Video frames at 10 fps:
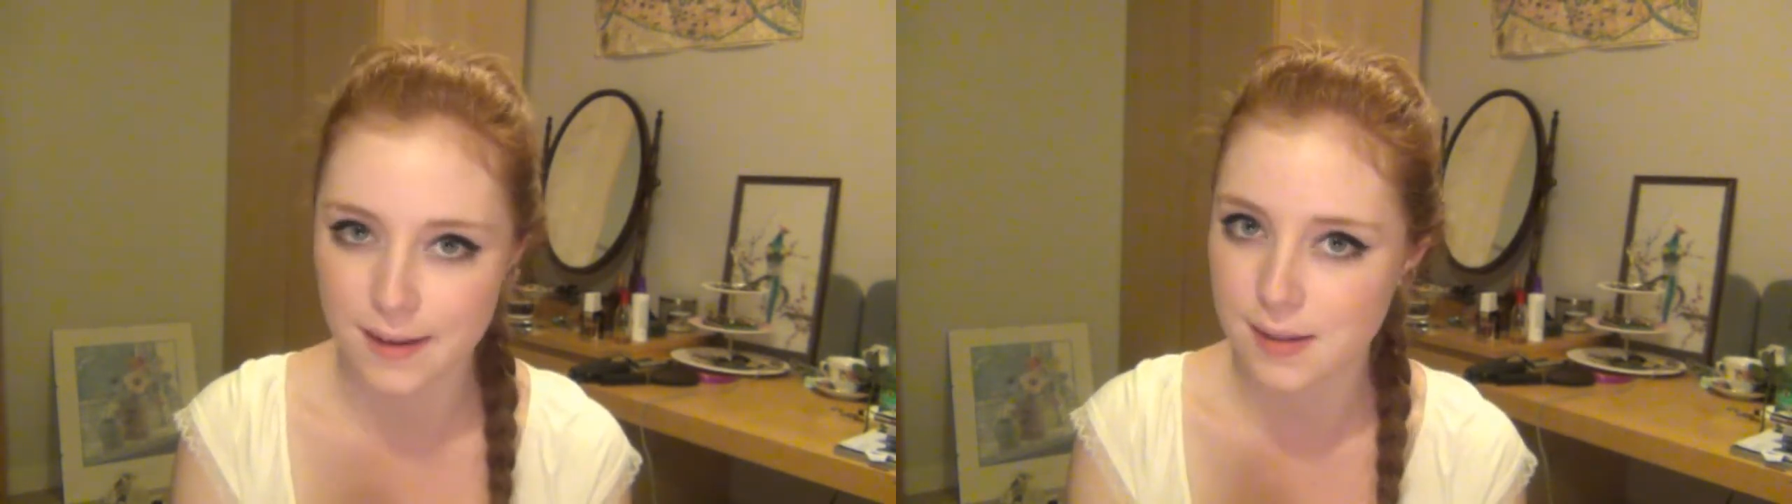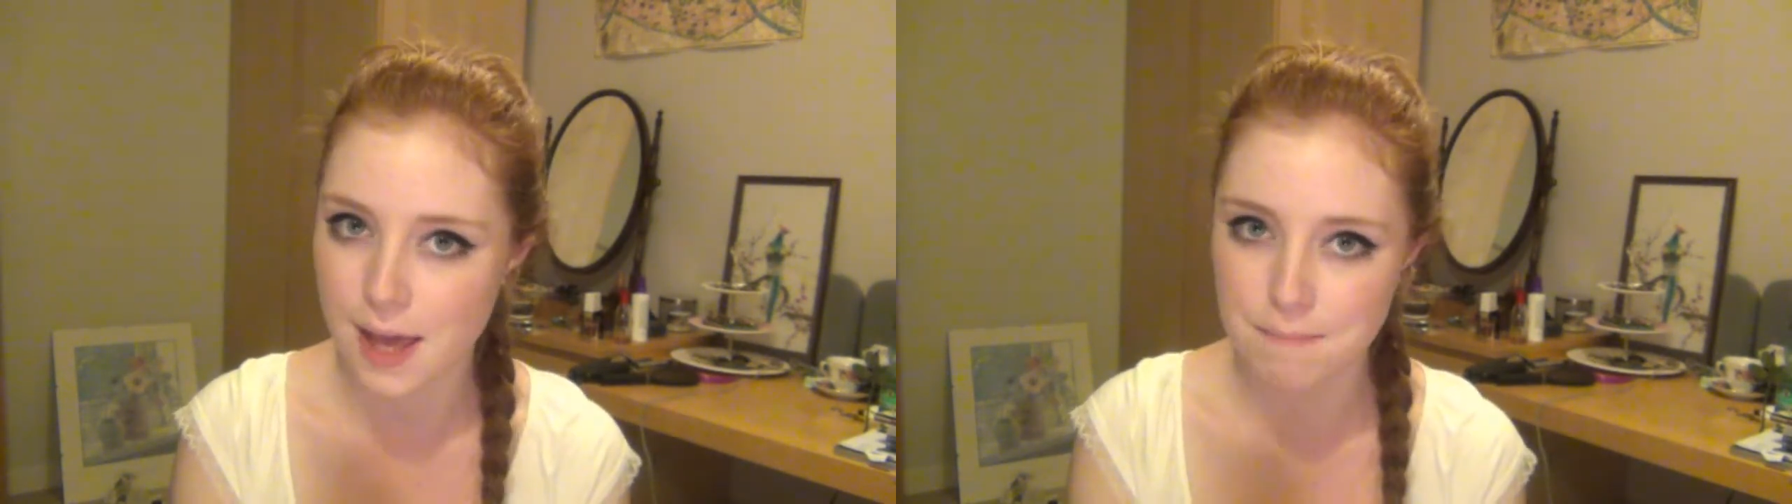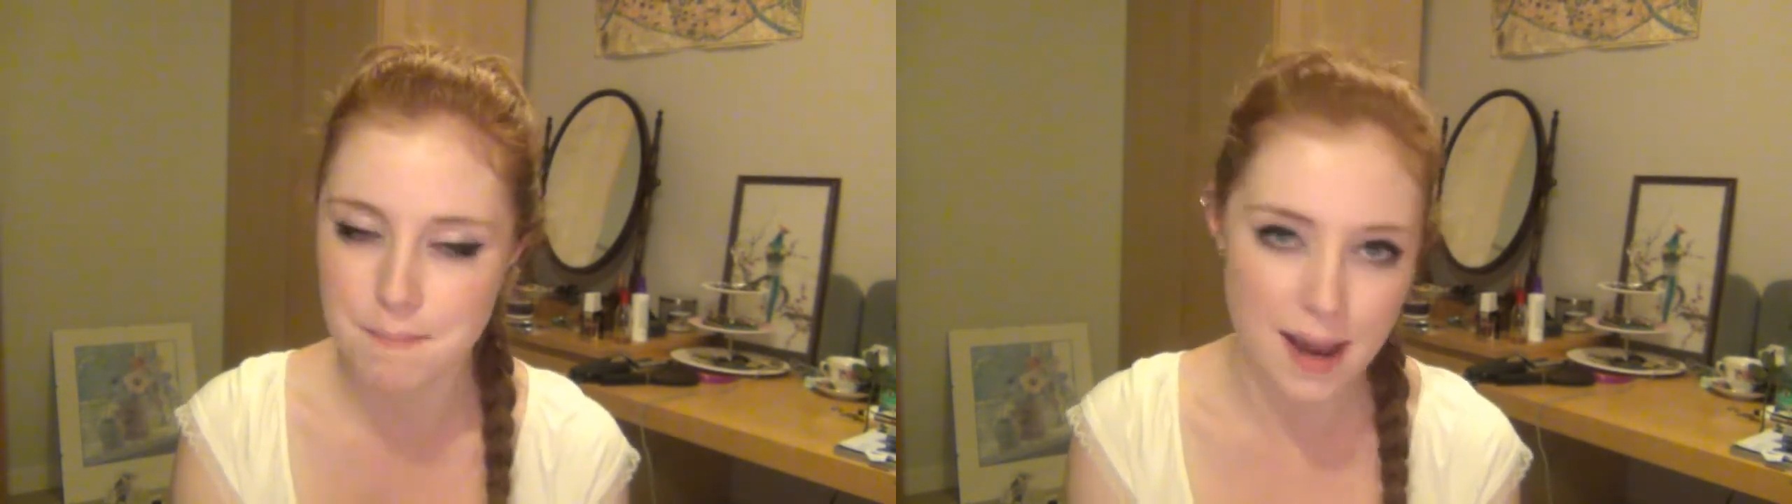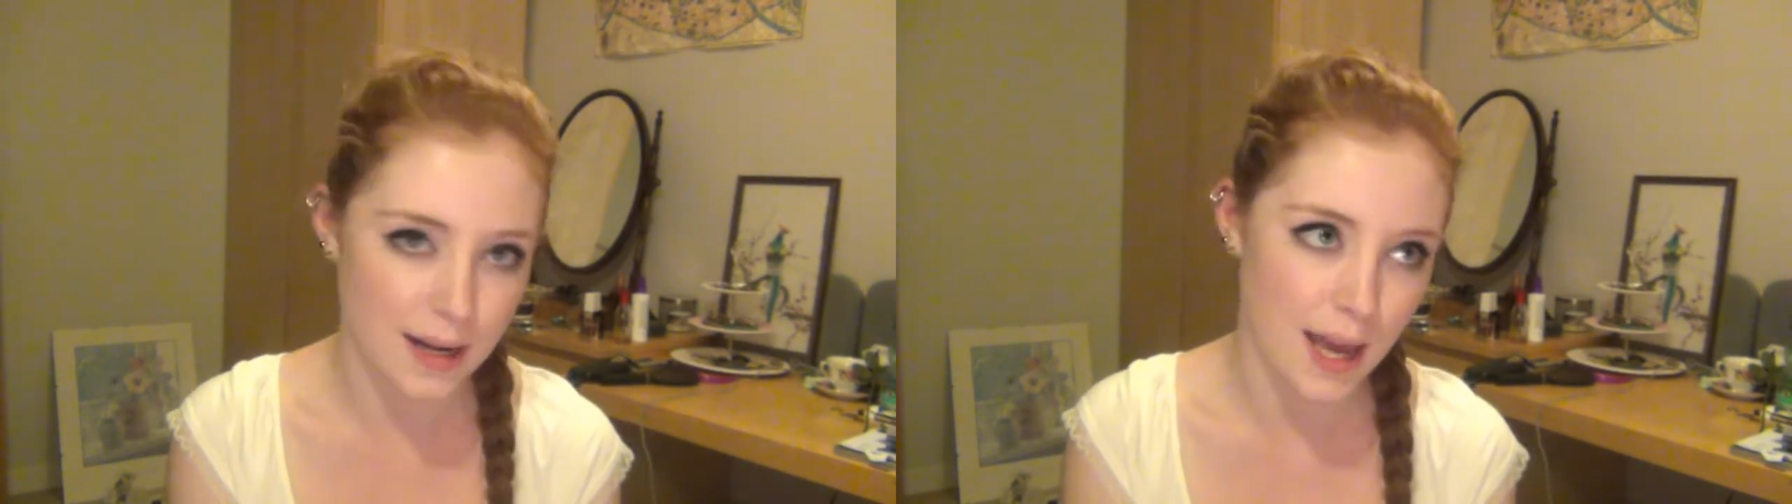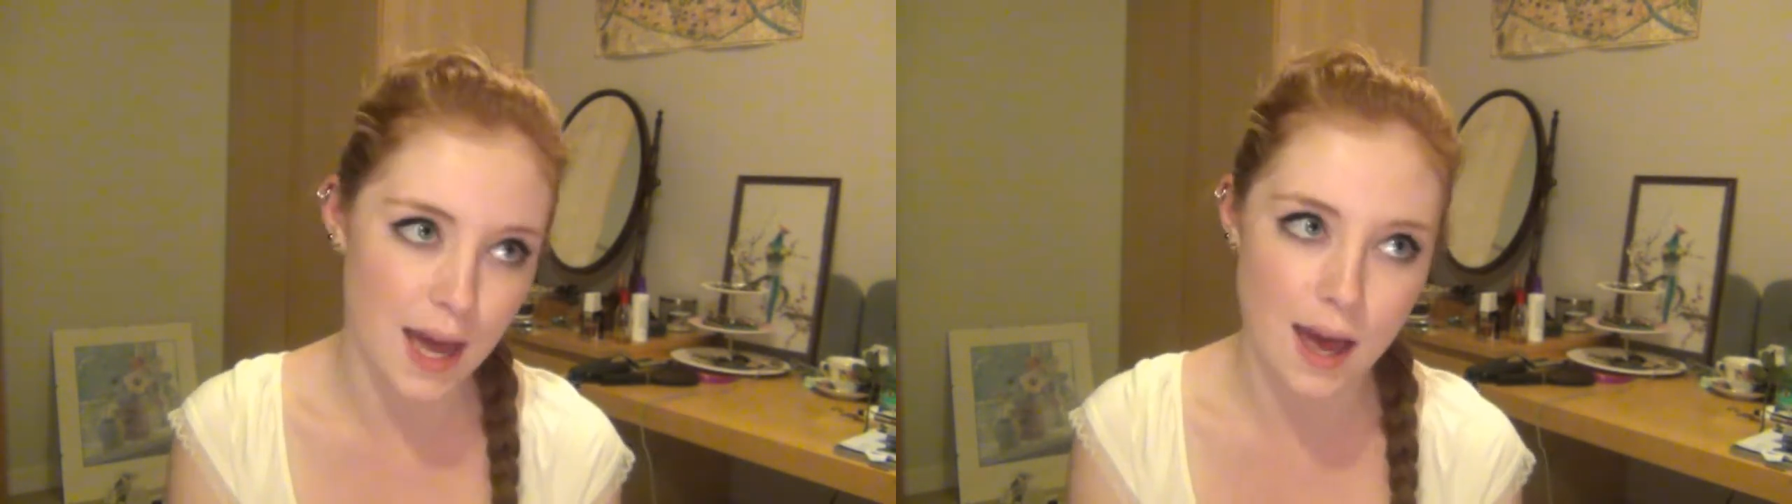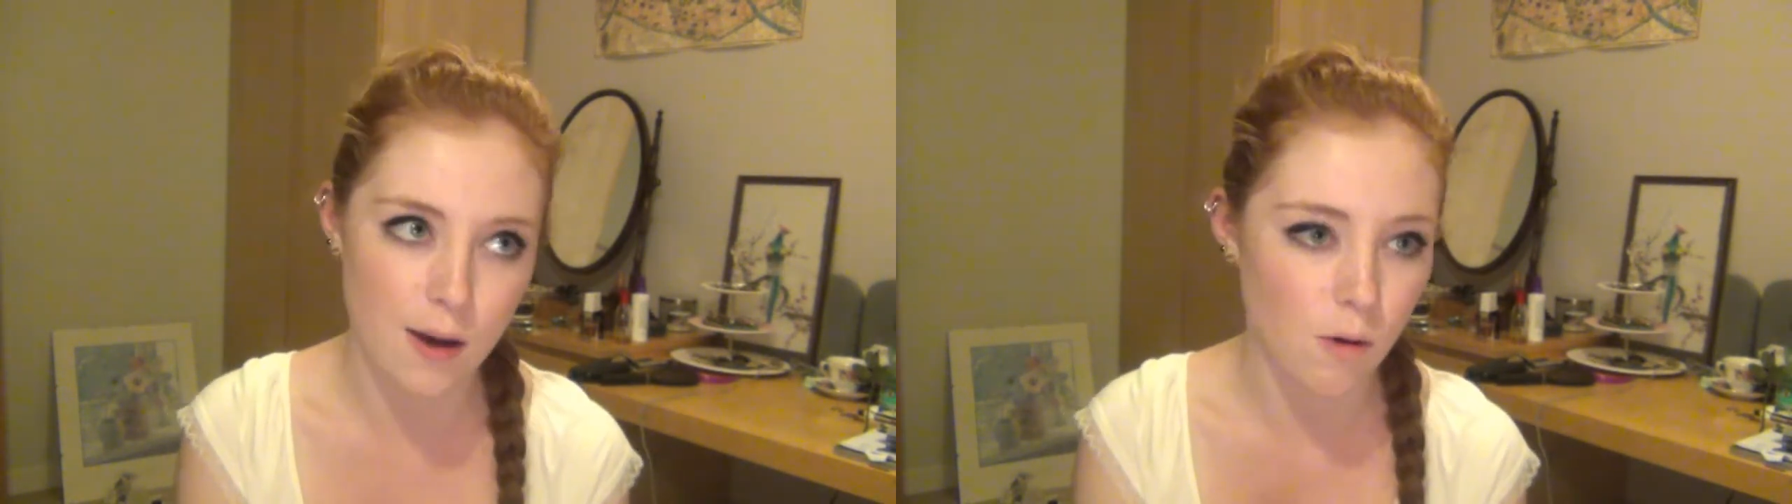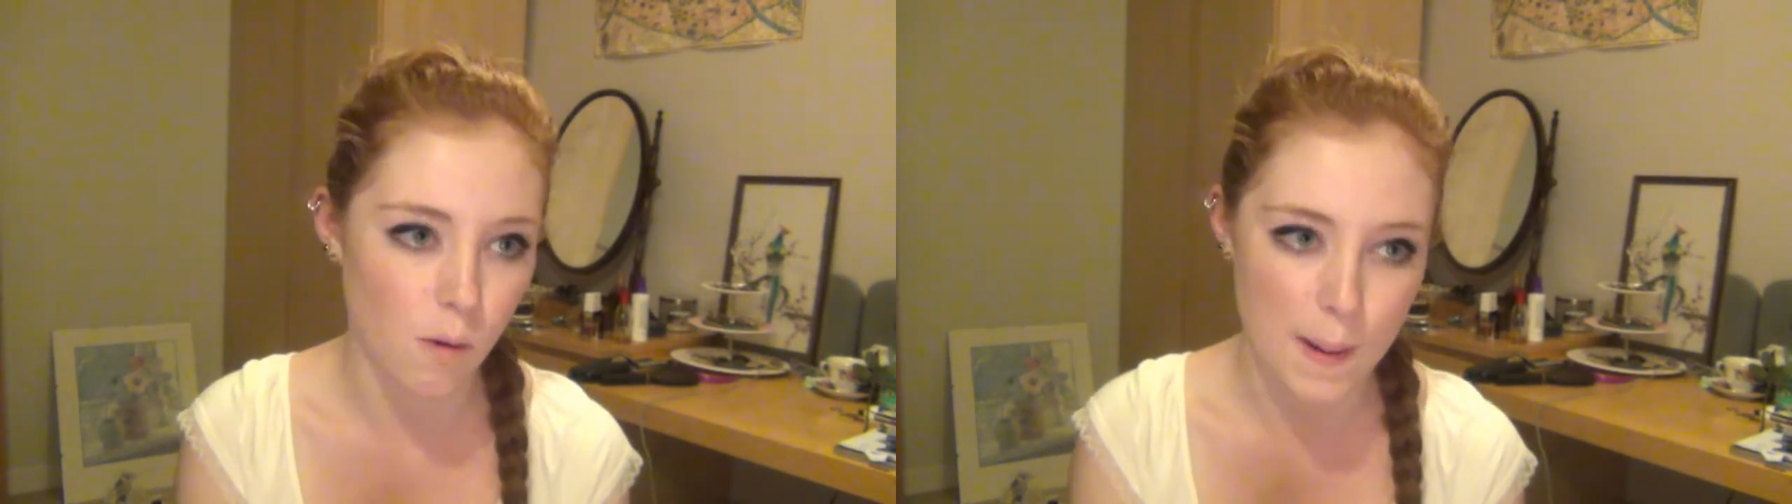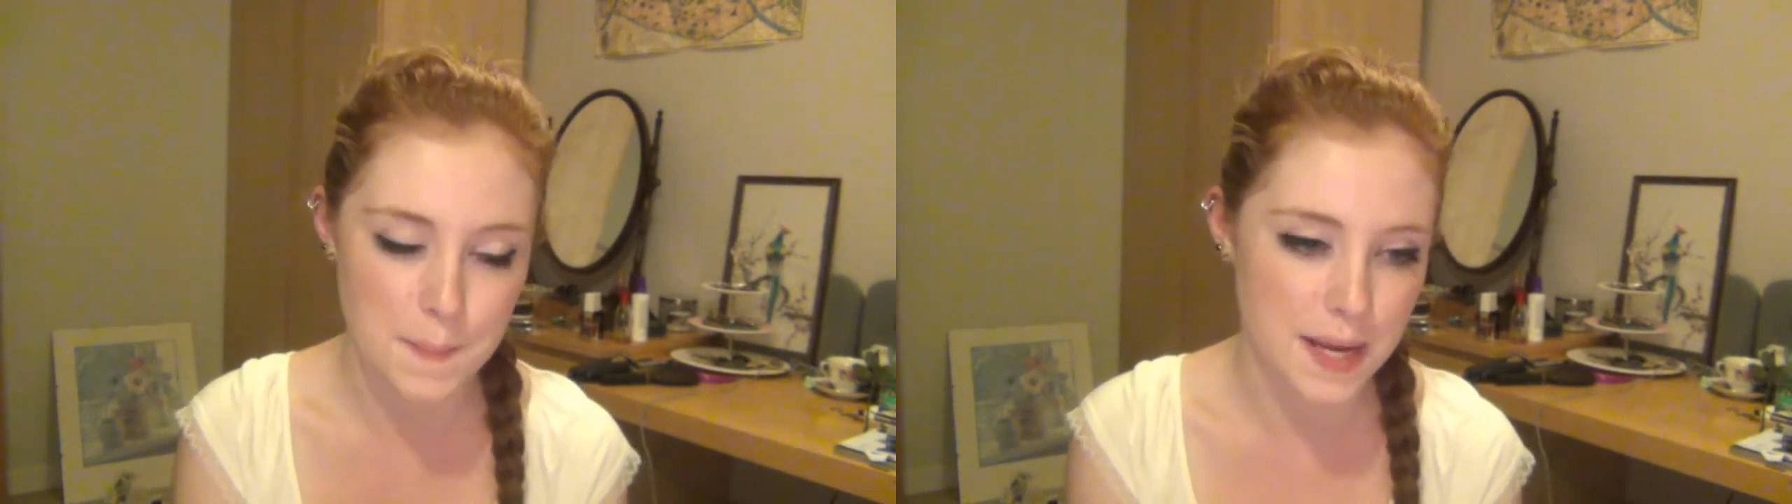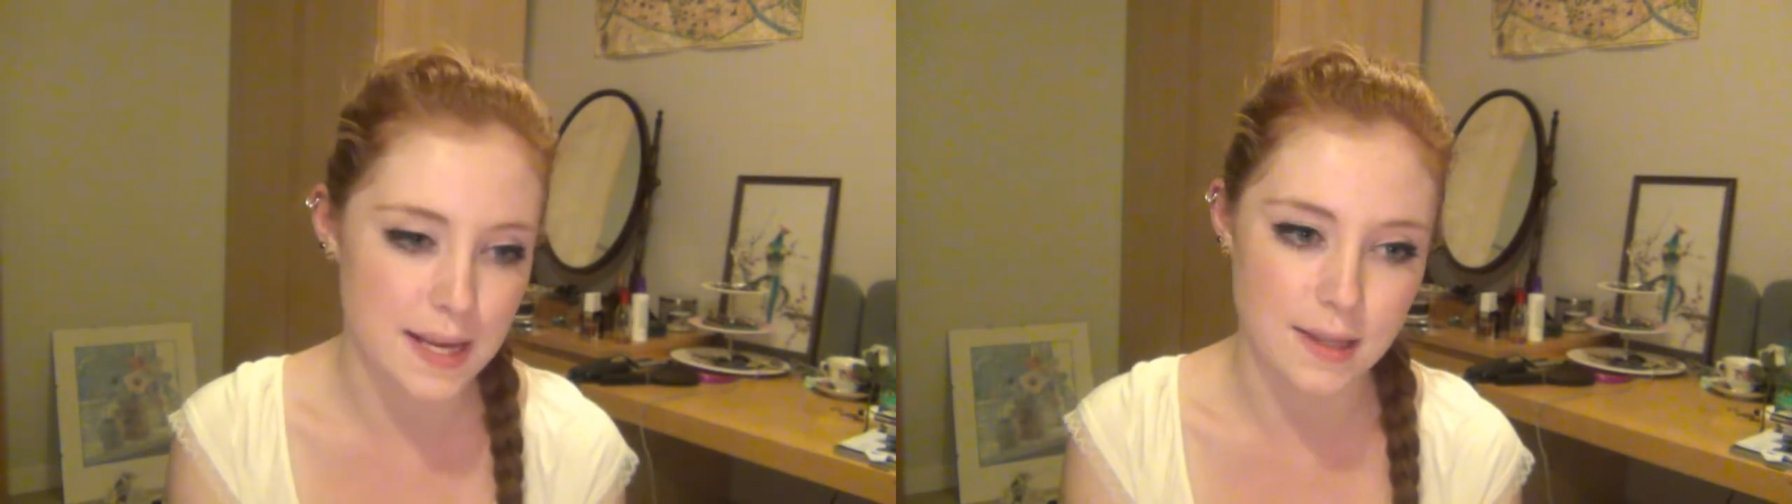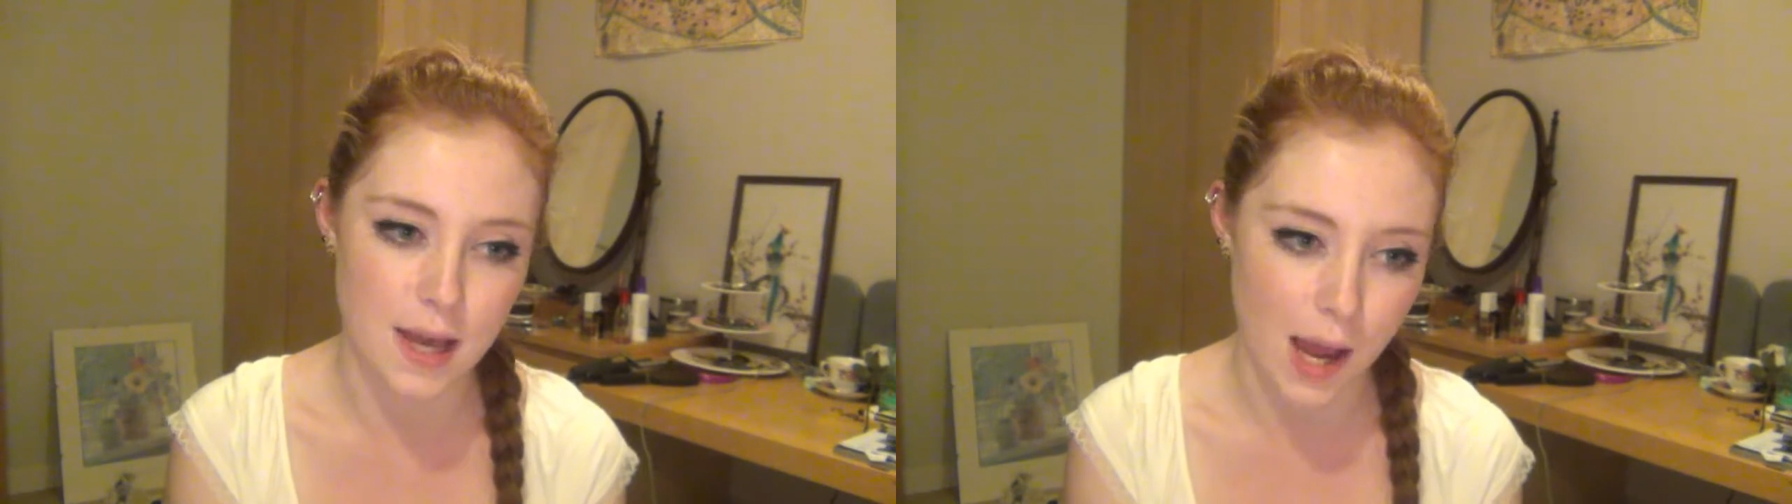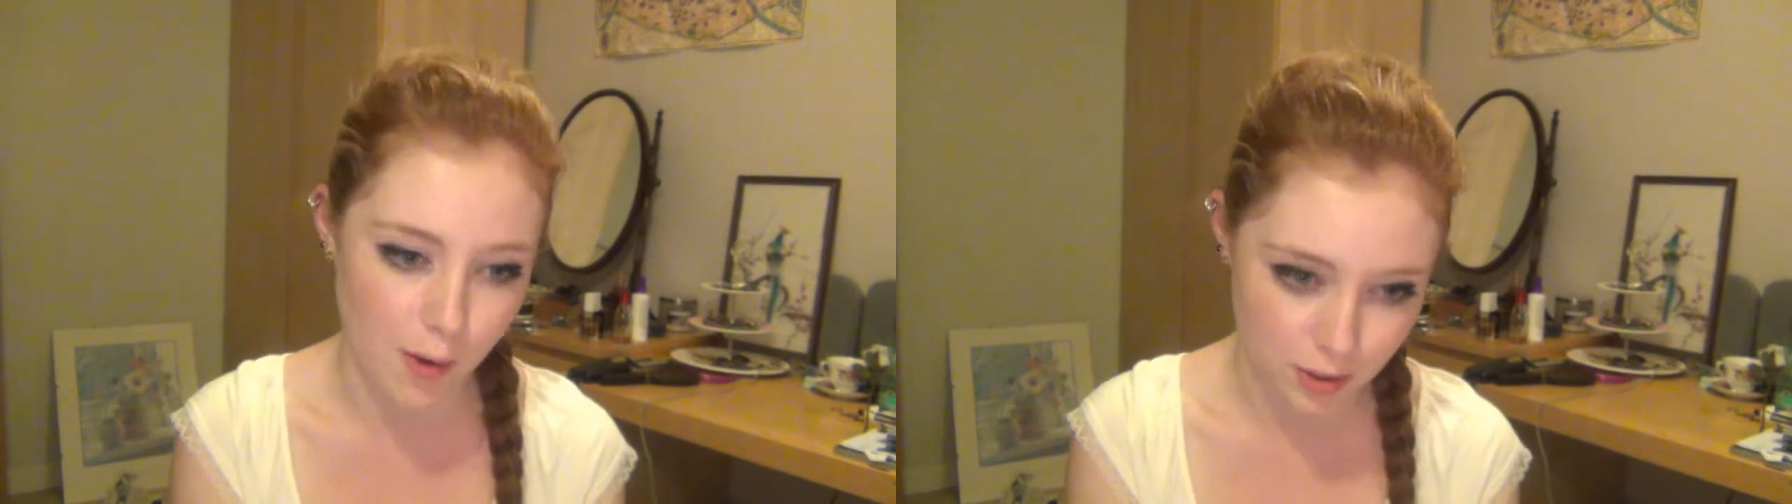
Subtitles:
It's like Malia or Ibiza.